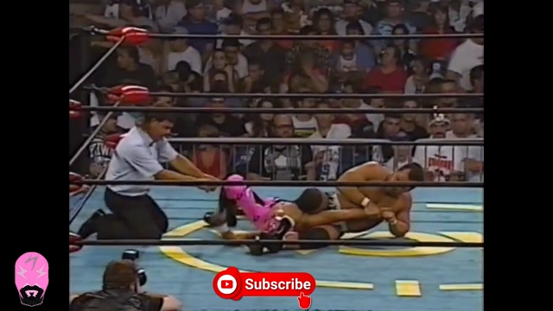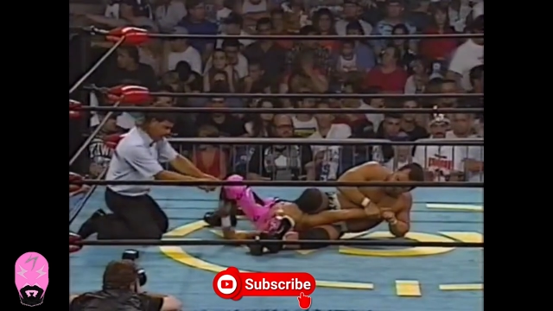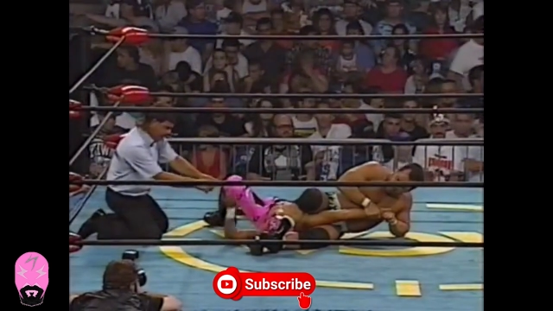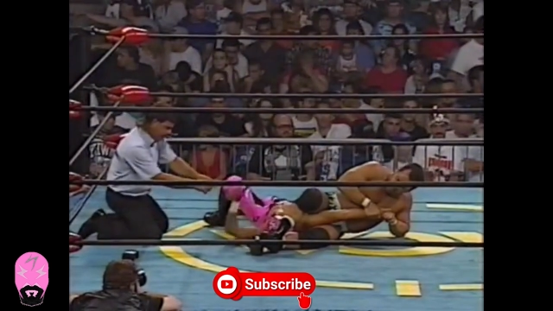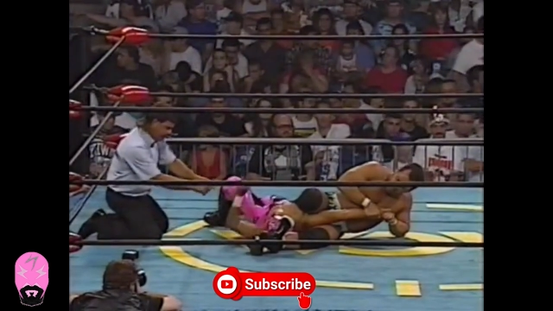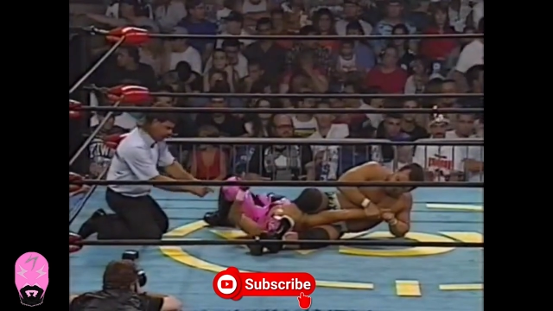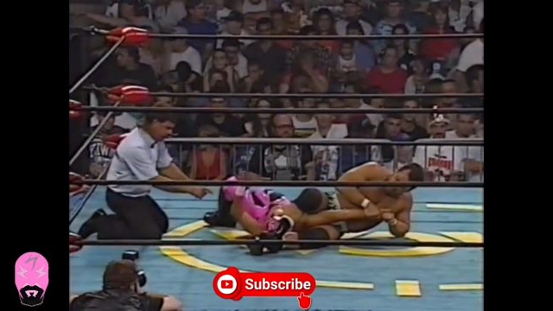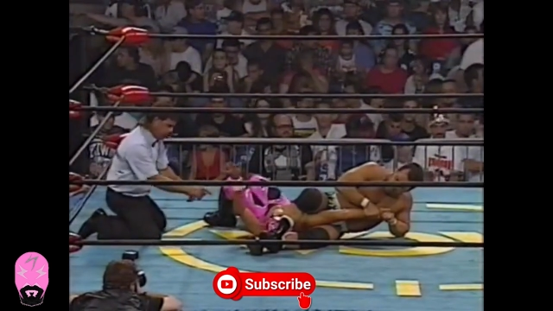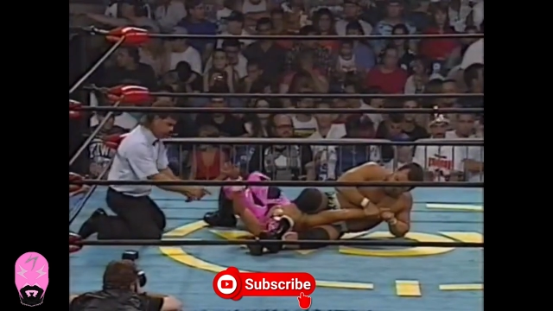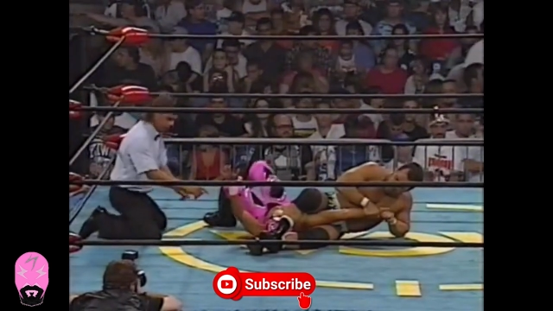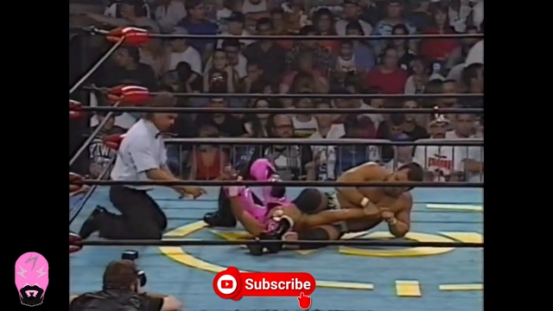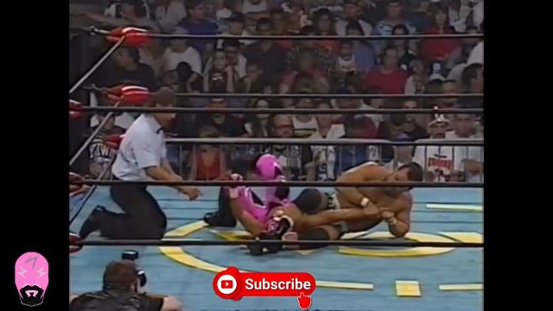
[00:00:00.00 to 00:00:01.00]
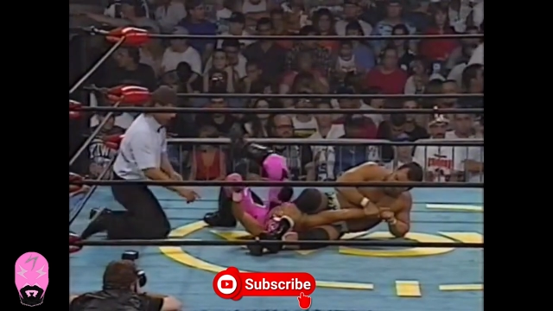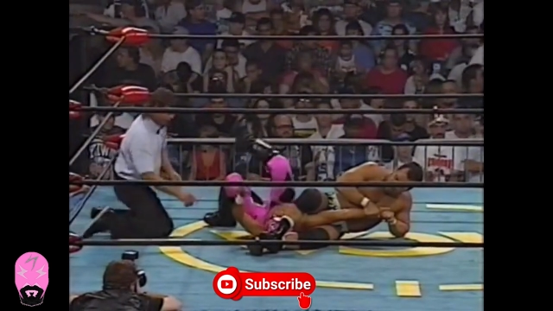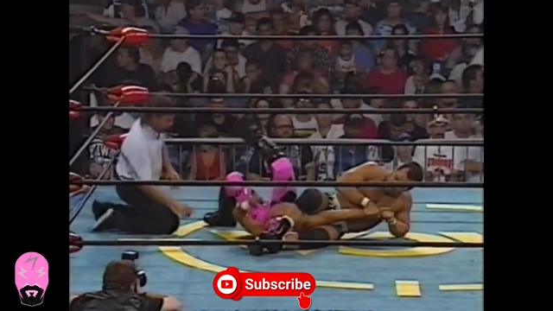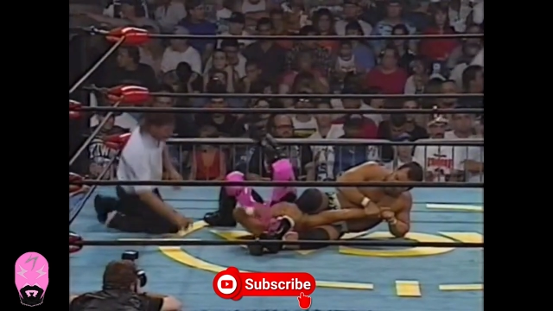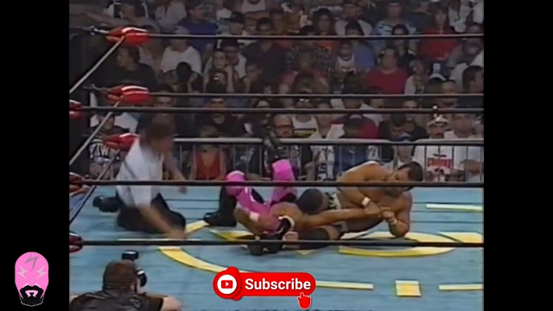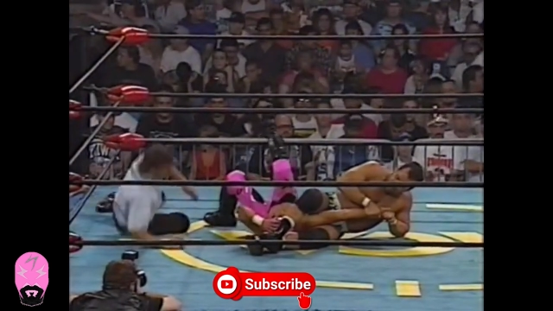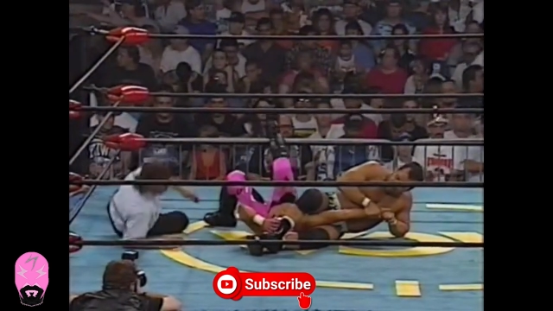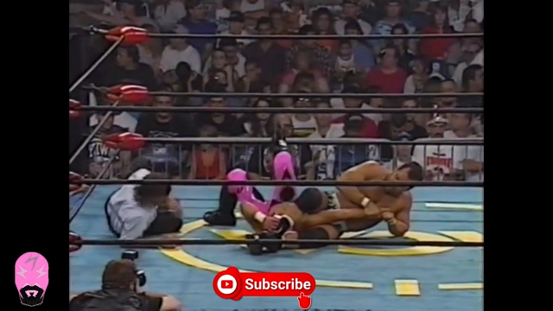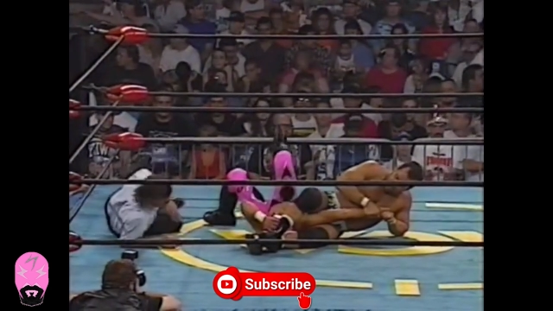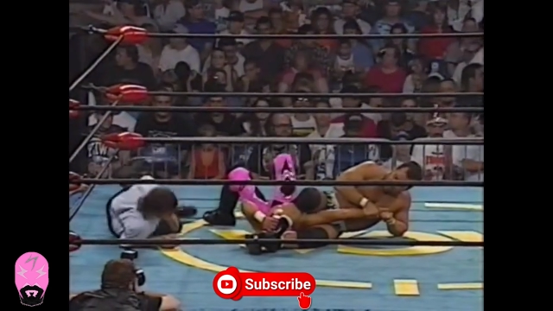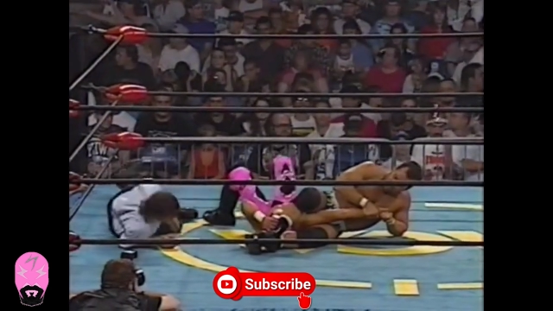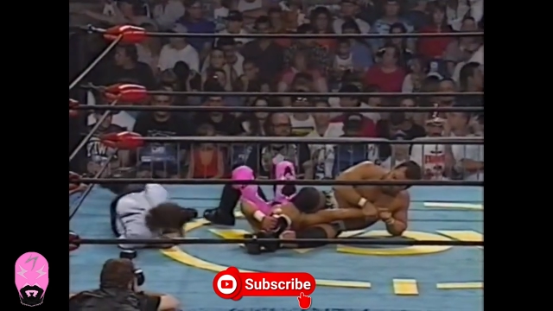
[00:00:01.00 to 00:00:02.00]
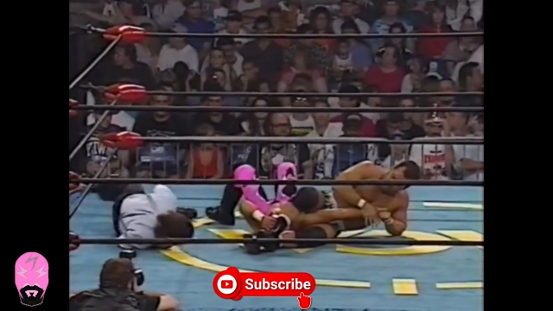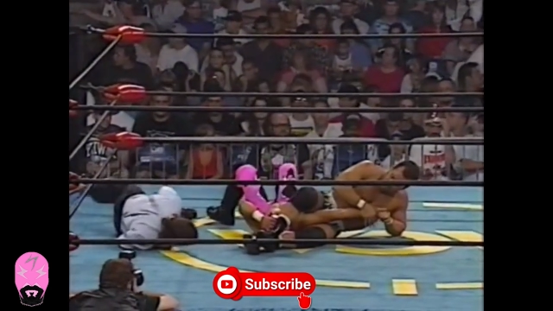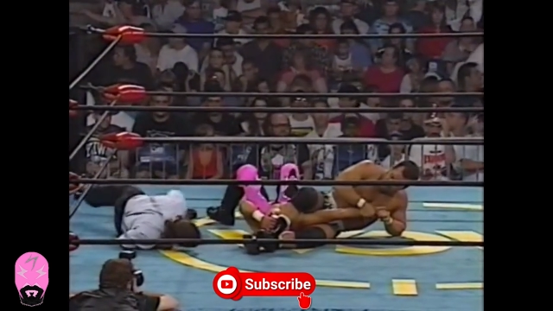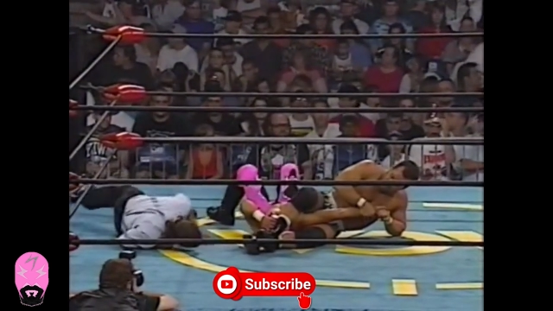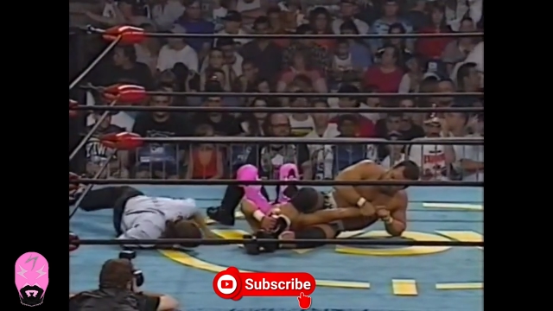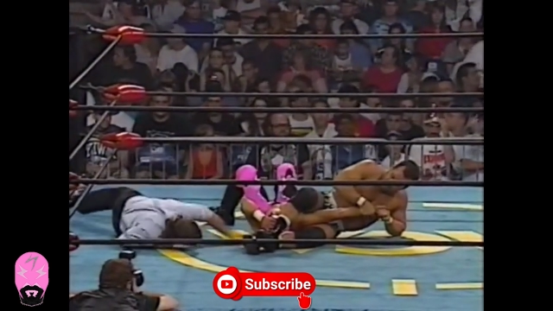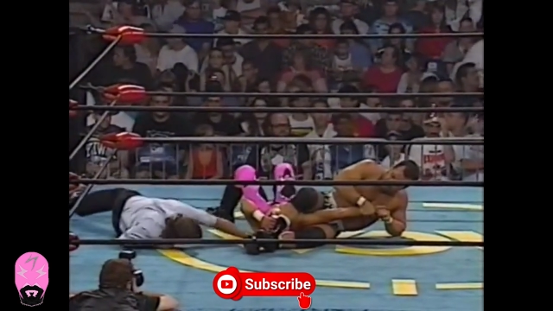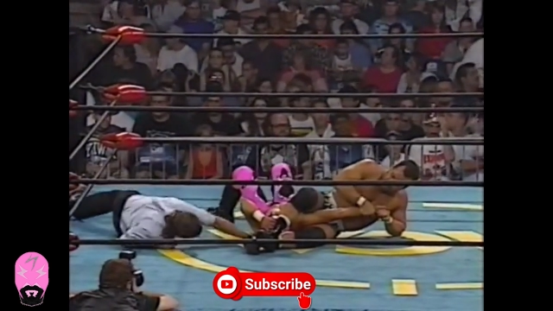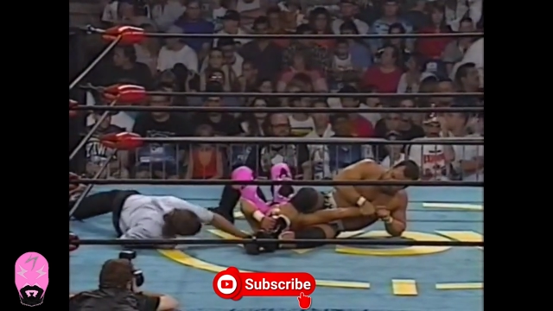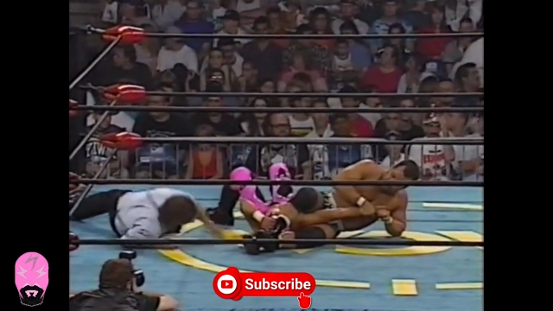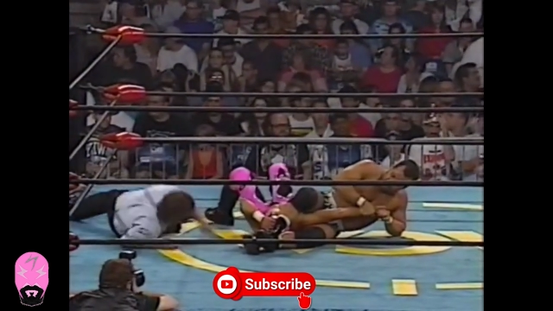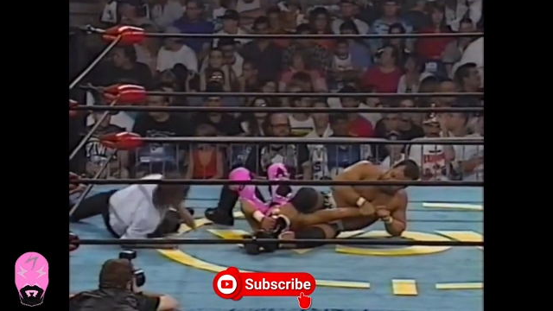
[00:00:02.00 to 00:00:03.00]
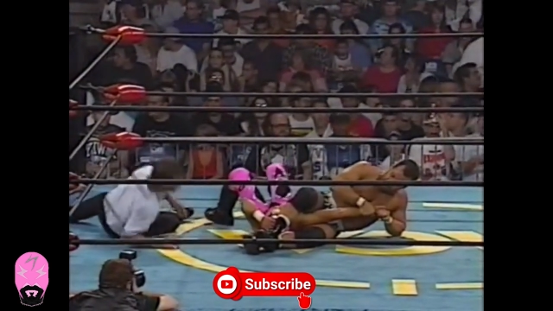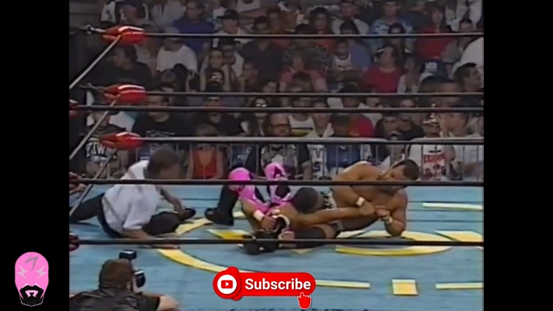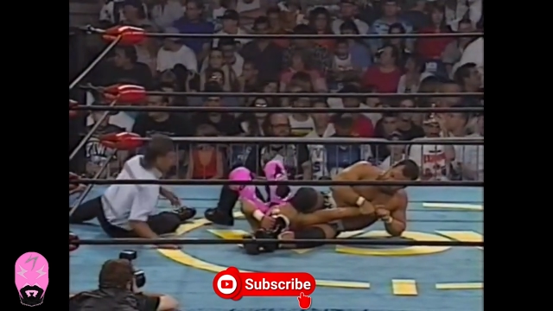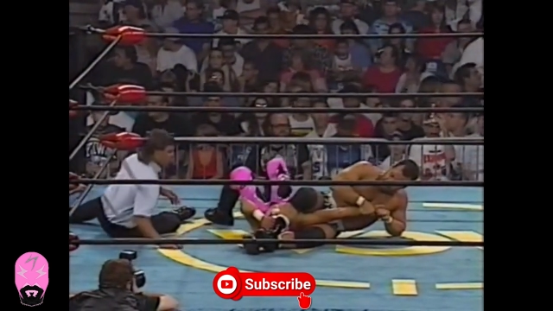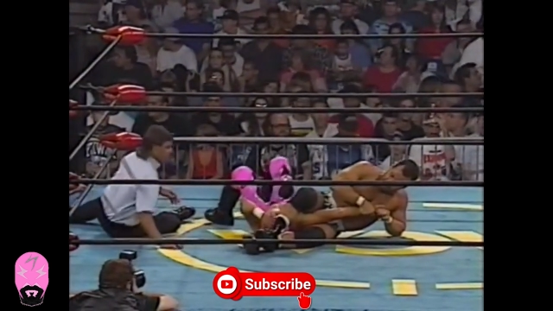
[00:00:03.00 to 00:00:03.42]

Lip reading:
No face is visible, so there are no lips to read.